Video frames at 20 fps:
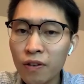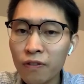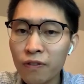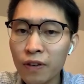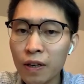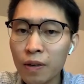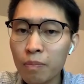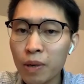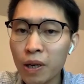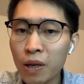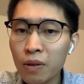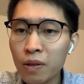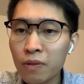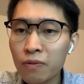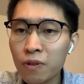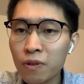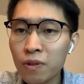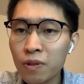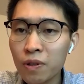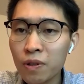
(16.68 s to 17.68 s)
of uh,
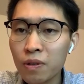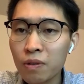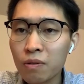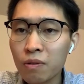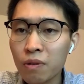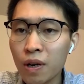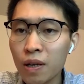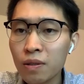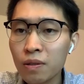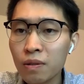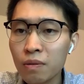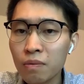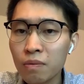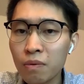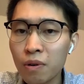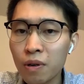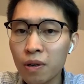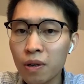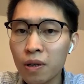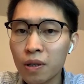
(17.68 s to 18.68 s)
biodiversity across the
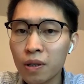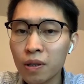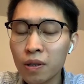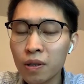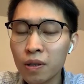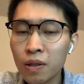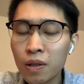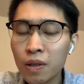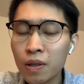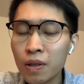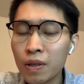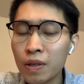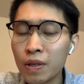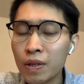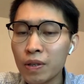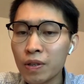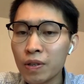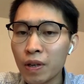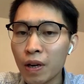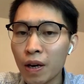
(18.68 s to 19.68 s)
world
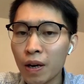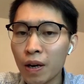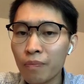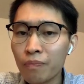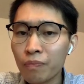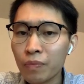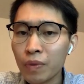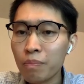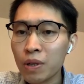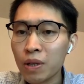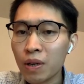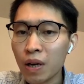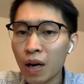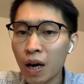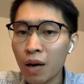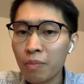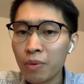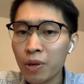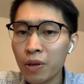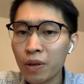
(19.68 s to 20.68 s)
is um,
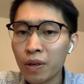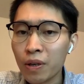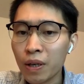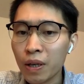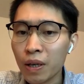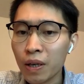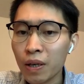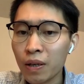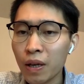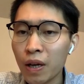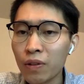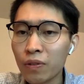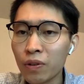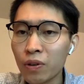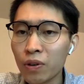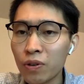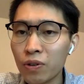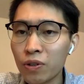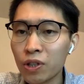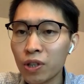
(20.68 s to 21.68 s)
becoming uh, an
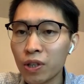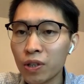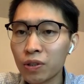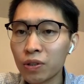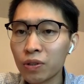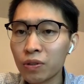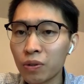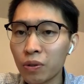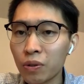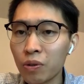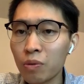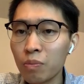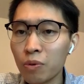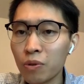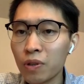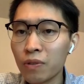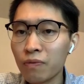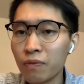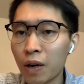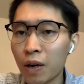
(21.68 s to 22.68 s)
urgent global
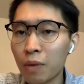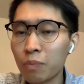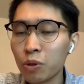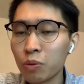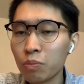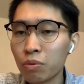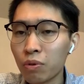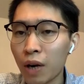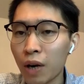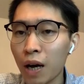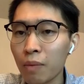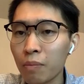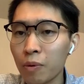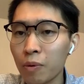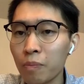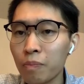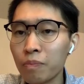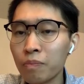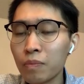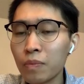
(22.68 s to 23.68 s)
environmental problem.